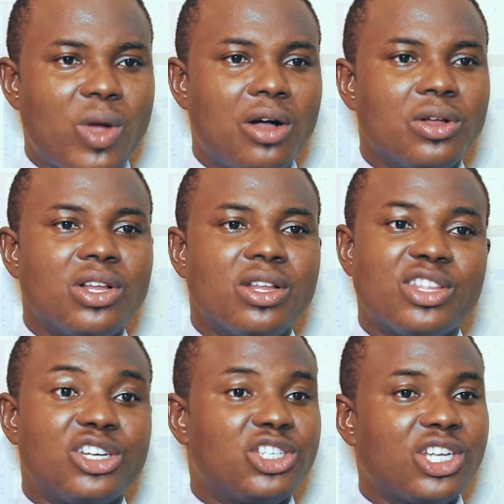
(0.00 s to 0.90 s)
Well,
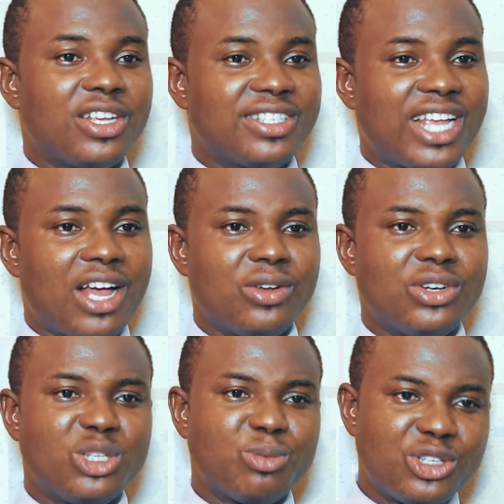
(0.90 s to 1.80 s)
the ch
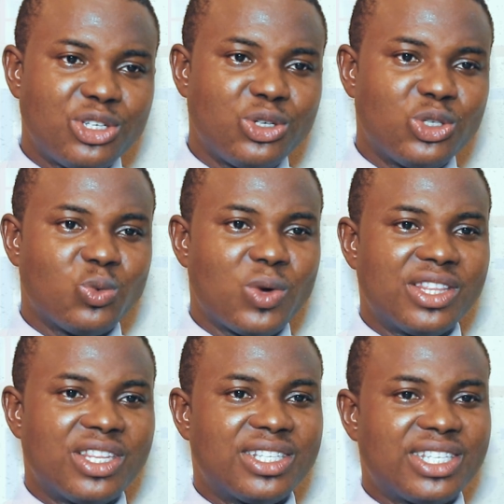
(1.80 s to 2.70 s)
sound is produced
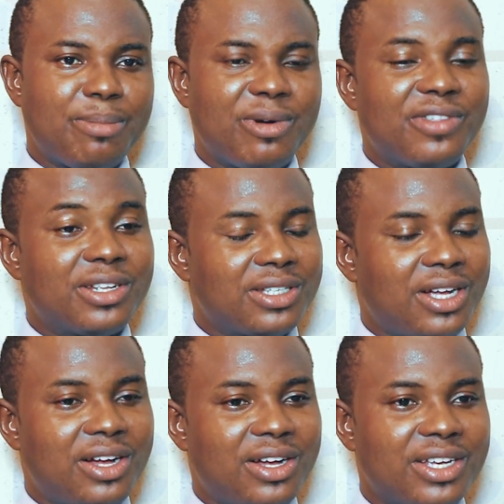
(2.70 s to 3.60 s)
when the tip of the
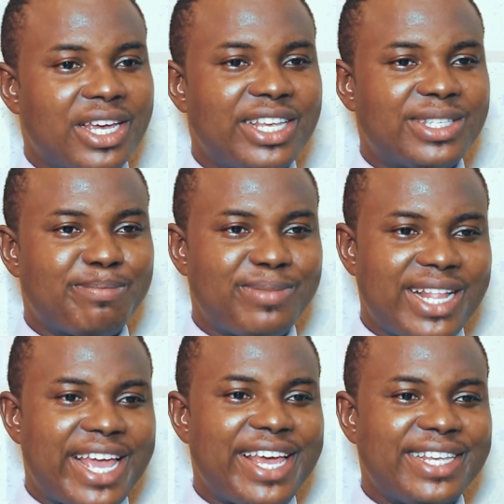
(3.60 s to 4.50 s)
tongue is
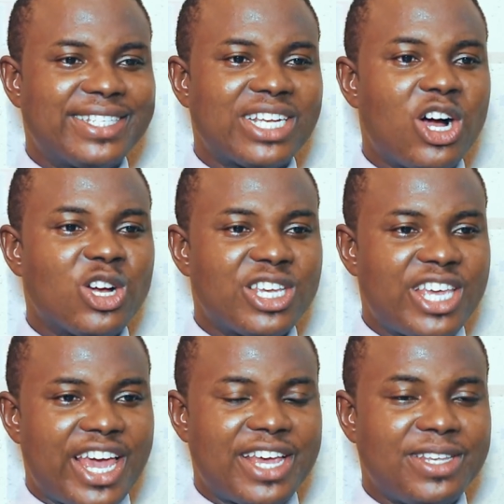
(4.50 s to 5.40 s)
placed
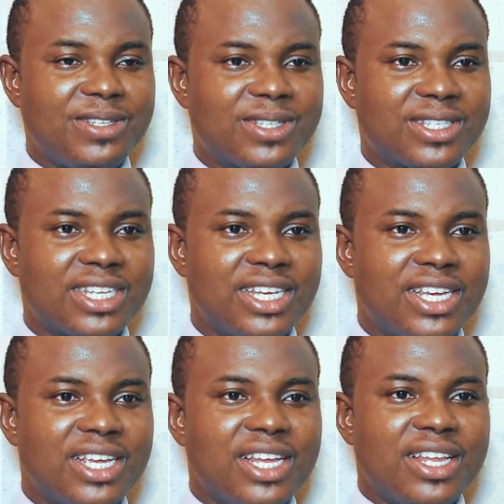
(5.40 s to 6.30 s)
against
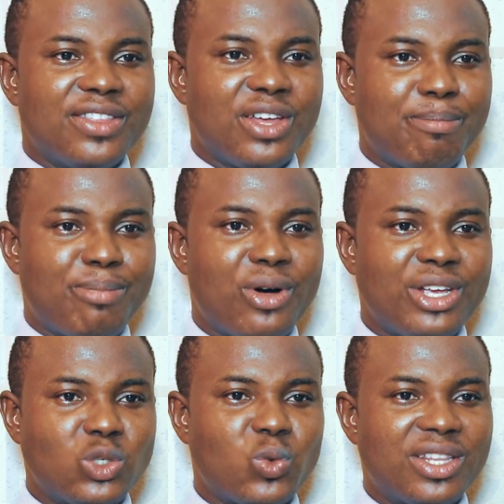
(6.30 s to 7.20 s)
the
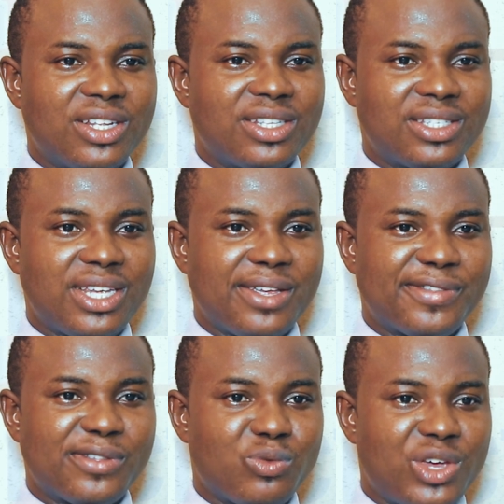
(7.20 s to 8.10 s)
point where the
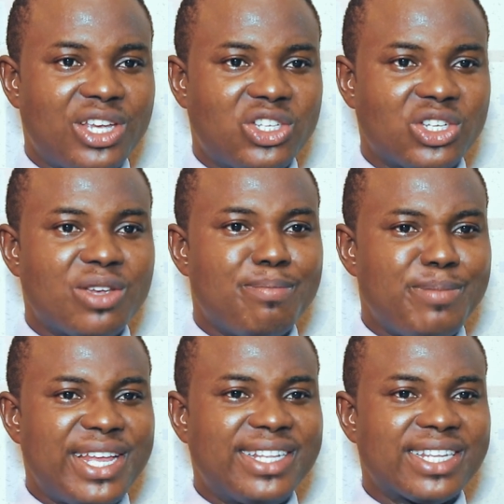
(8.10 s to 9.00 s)
teeth ridge
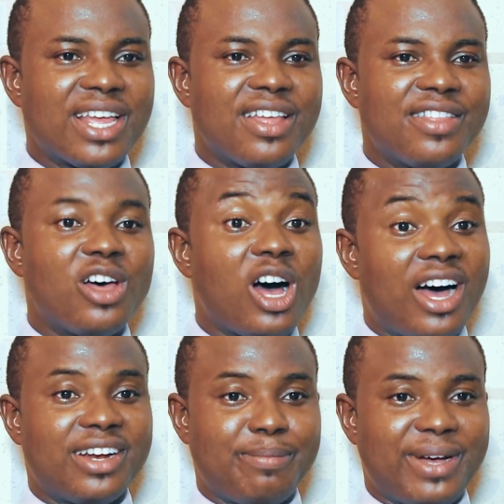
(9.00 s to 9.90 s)
meets the
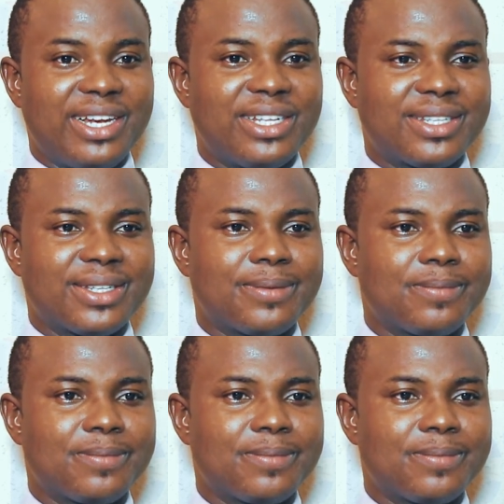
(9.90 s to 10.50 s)
hard palate.